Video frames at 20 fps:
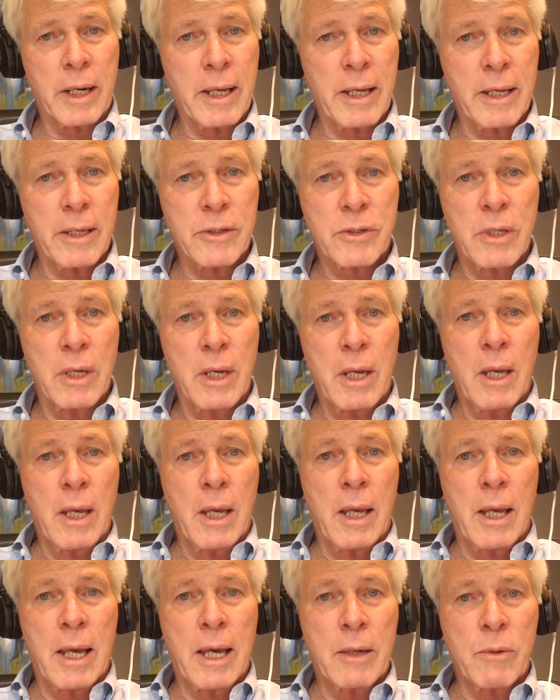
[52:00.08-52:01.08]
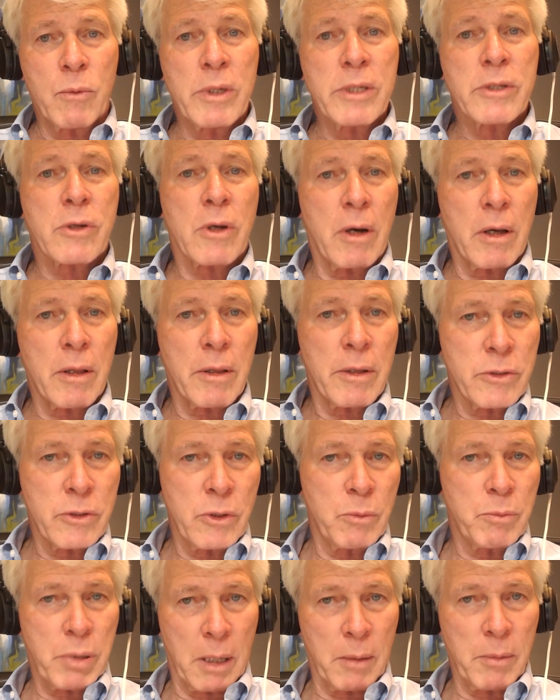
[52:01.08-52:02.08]
is. And we saw that you
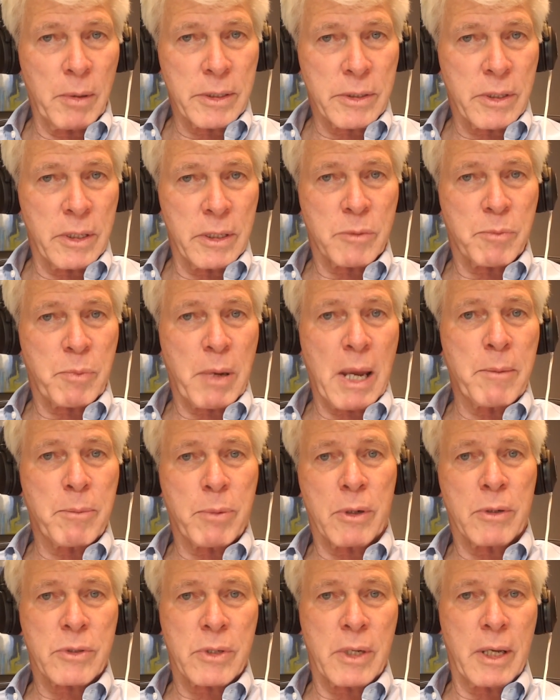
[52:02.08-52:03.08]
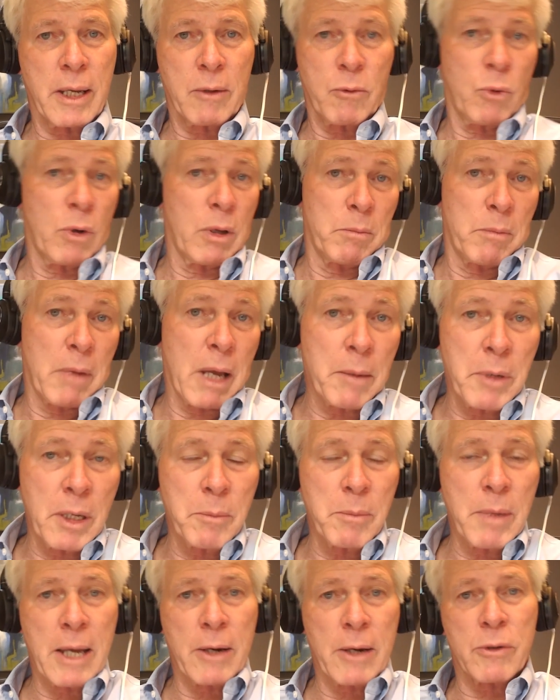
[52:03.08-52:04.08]
published this paper saying, well, maybe
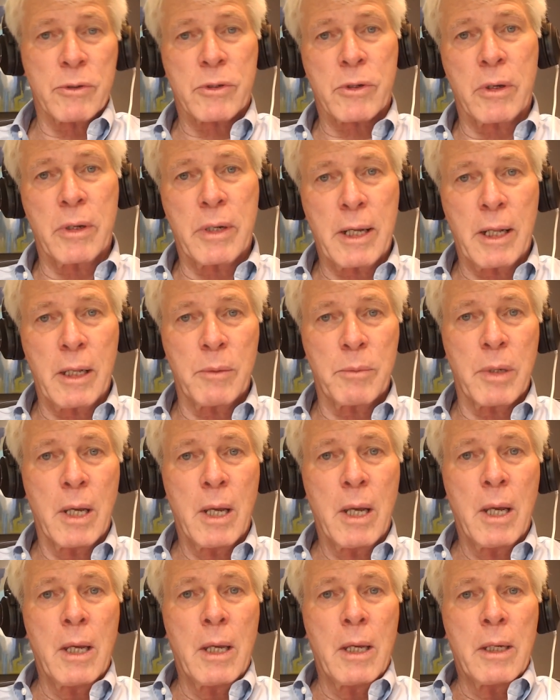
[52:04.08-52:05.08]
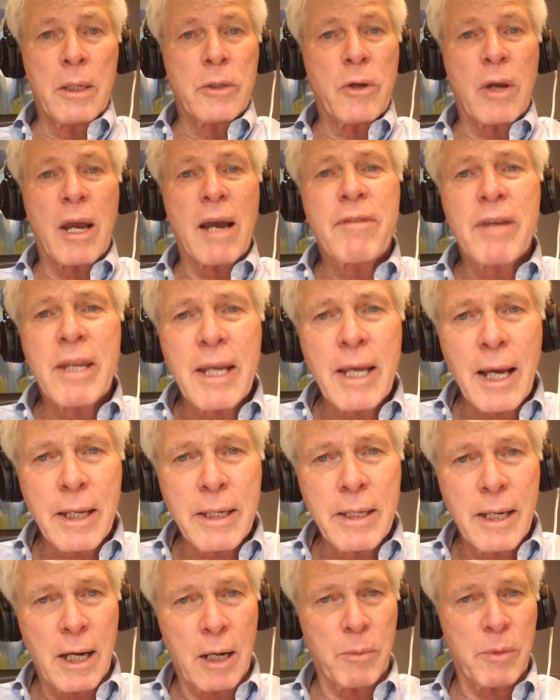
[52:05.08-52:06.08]
mannose could help. Do you have any
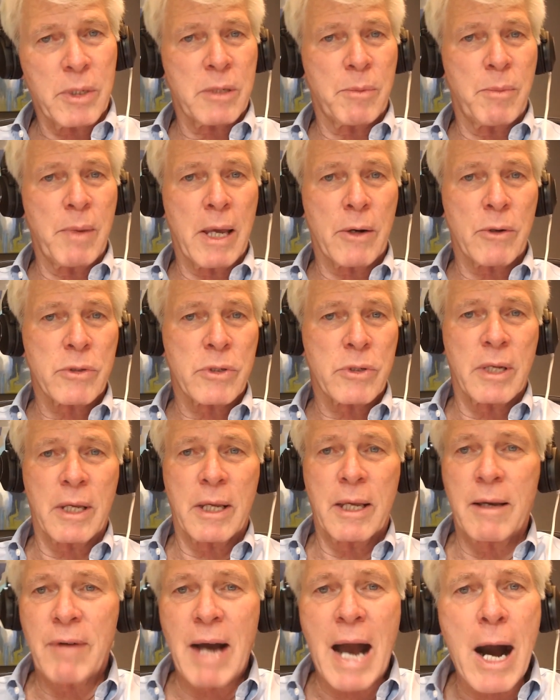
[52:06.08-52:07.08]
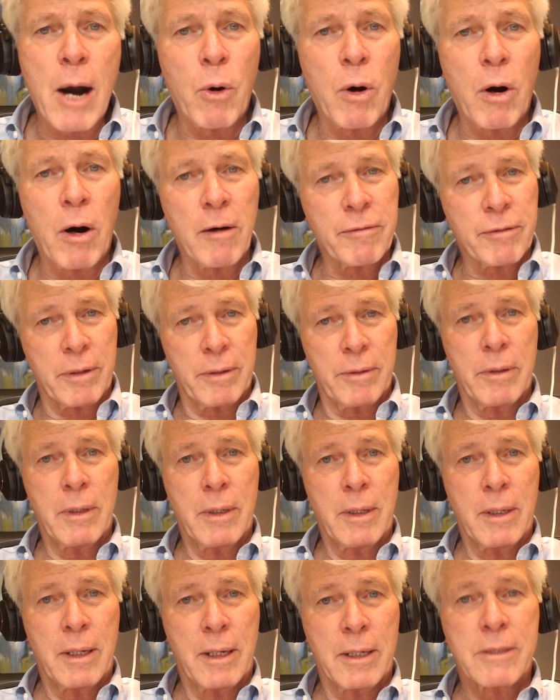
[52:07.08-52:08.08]
idea how much mannose to give? How often?
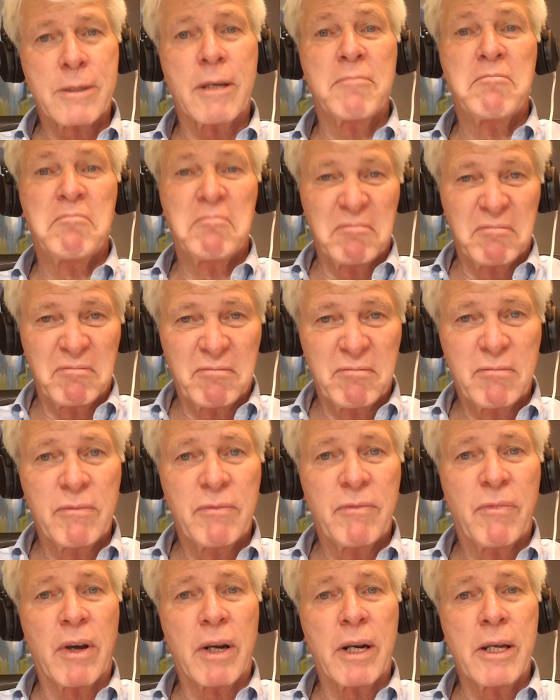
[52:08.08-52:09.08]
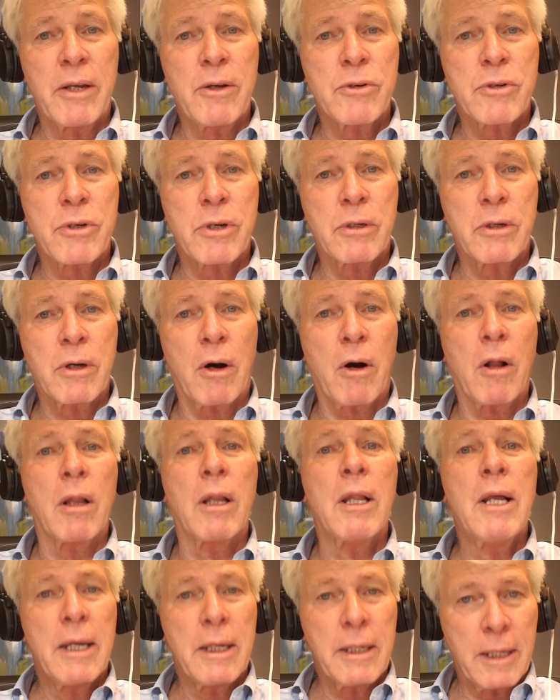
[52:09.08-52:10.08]
I said, funny you should call.
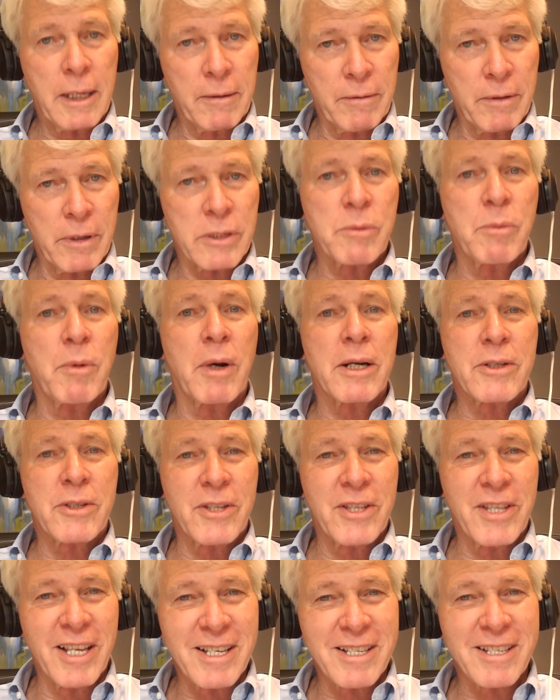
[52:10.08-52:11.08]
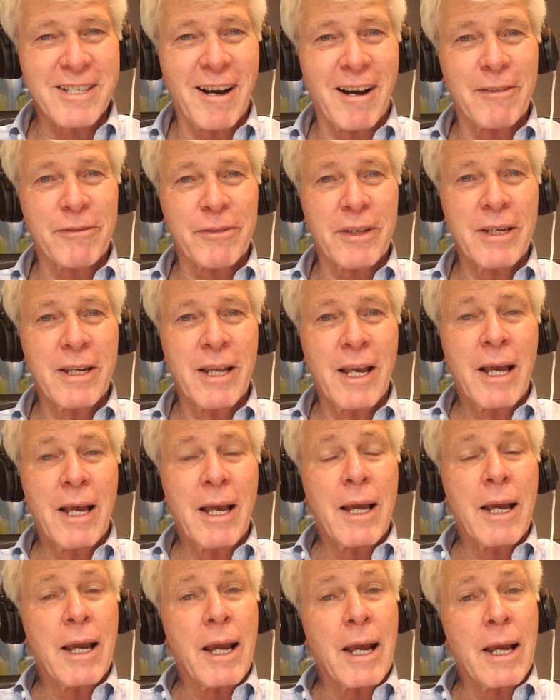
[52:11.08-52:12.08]
Give this much, this often.
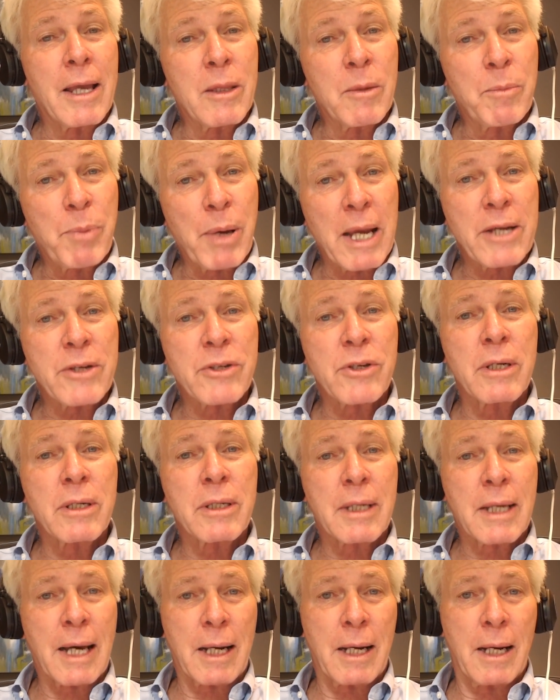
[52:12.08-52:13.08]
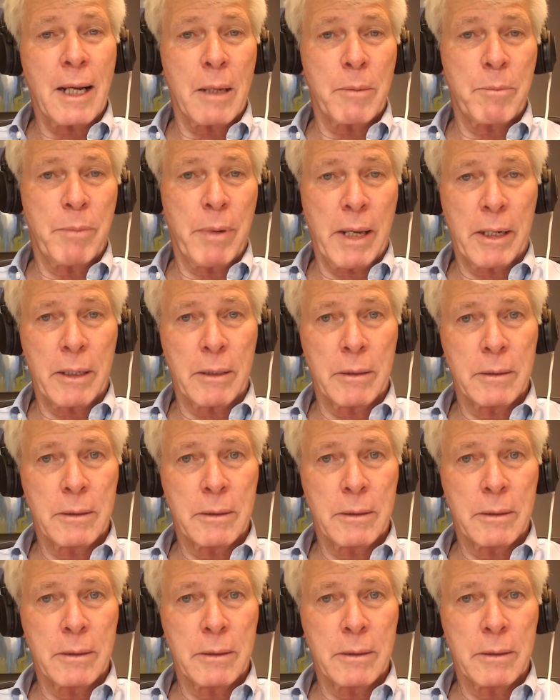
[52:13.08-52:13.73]
And the patient got a lot better.